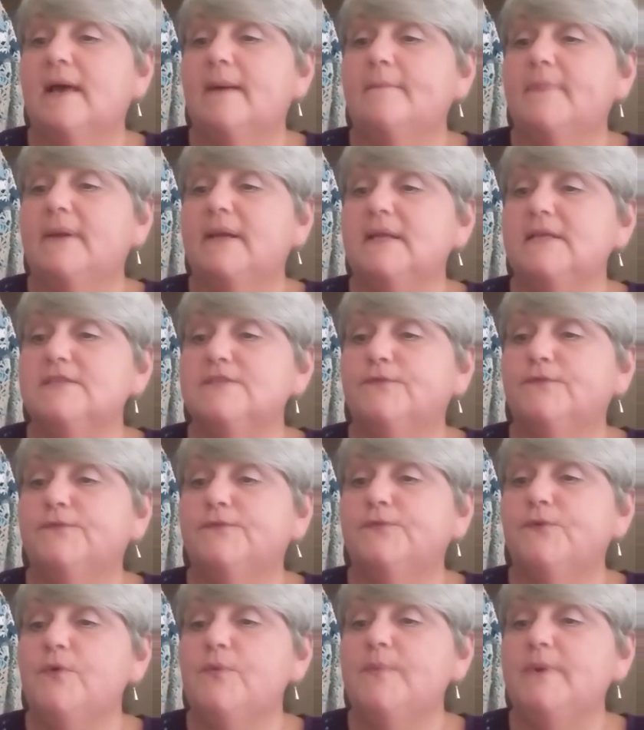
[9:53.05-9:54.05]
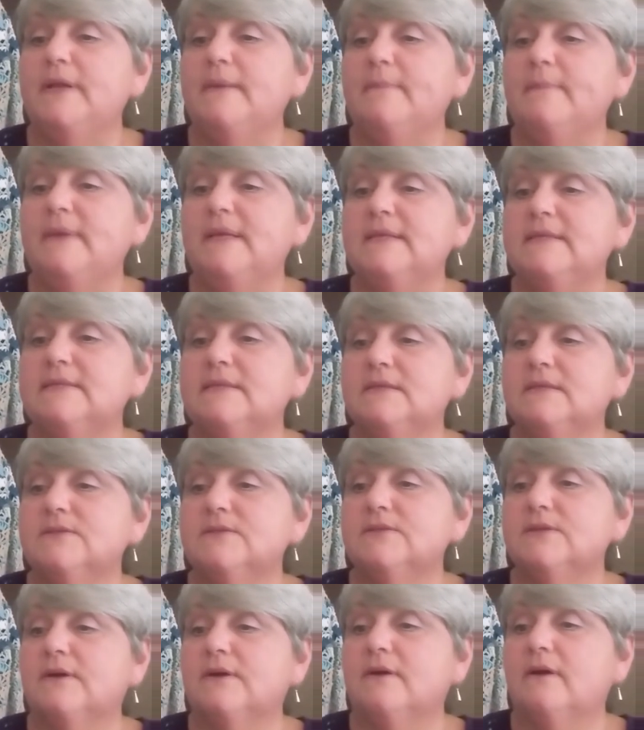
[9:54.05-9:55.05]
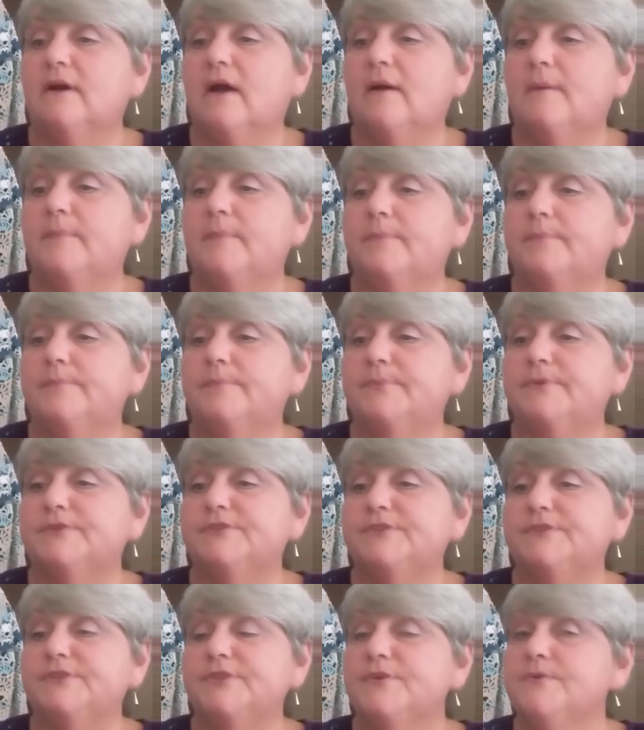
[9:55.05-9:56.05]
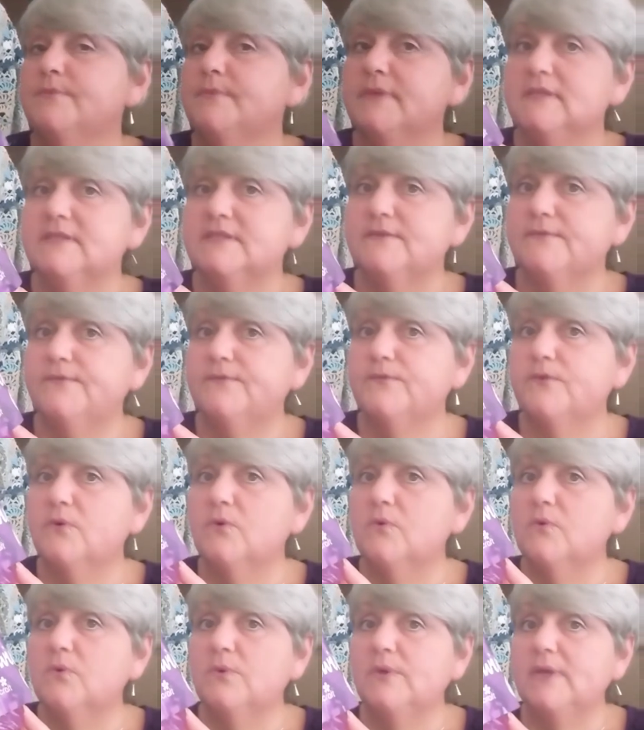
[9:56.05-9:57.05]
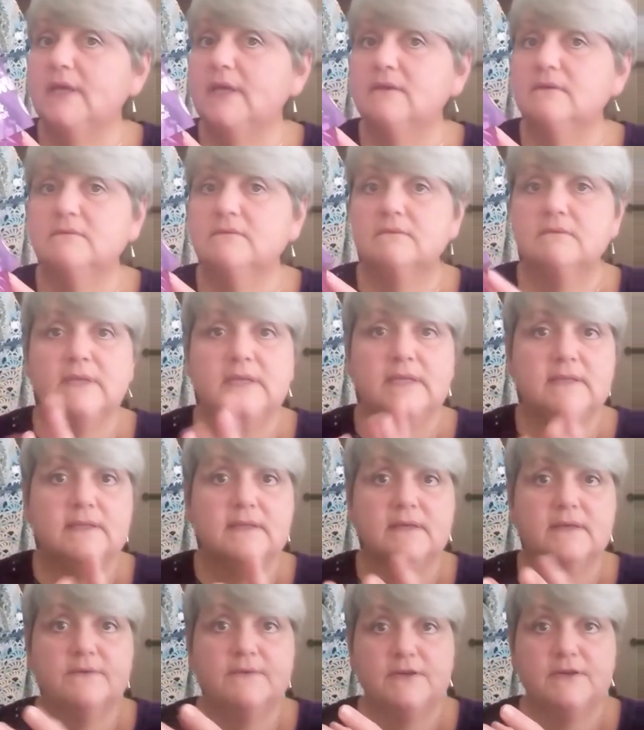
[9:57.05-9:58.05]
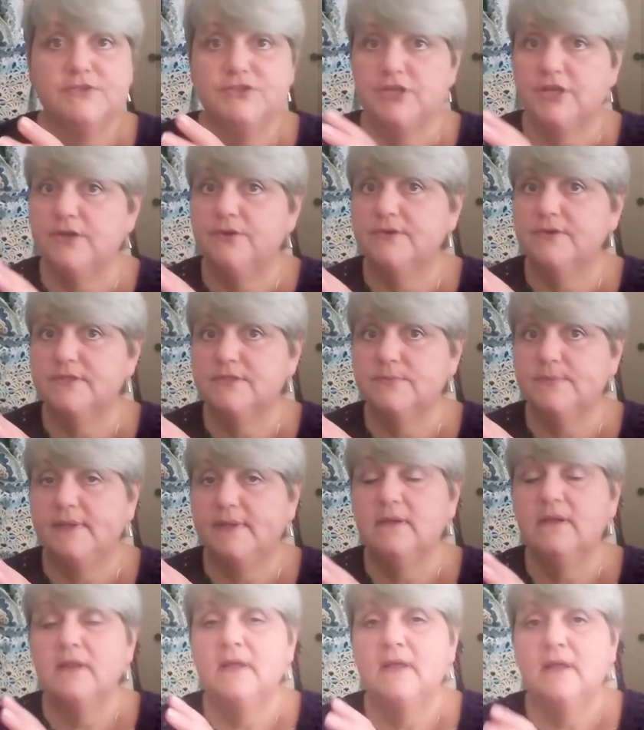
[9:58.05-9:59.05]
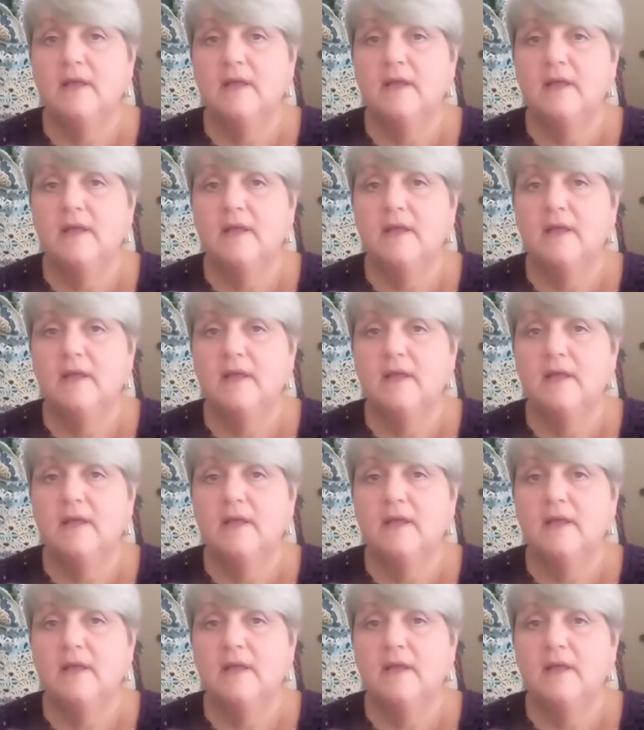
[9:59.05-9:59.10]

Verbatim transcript: but it's a four millimeter so I presume it's a four in in a crochet hook as well